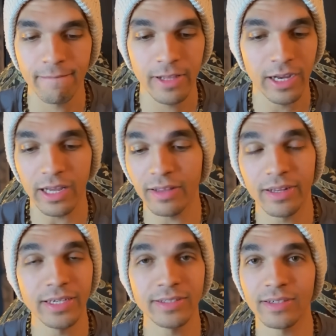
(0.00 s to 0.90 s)

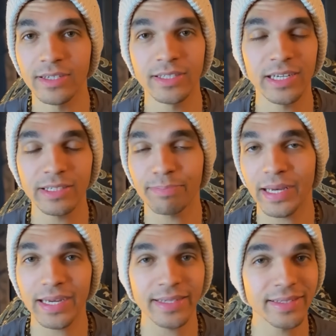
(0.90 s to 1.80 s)
Holidays don't hit y'all's
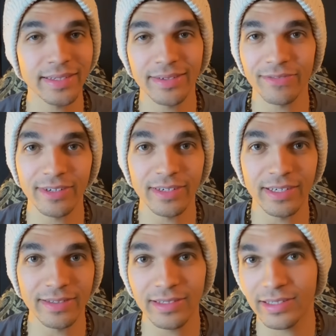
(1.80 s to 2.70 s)
pockets, huh,
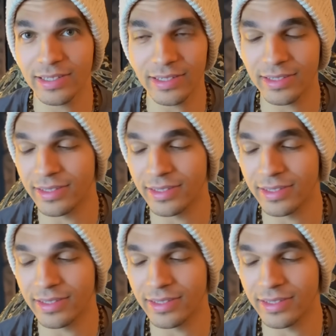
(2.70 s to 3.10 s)
Virgo? Shit.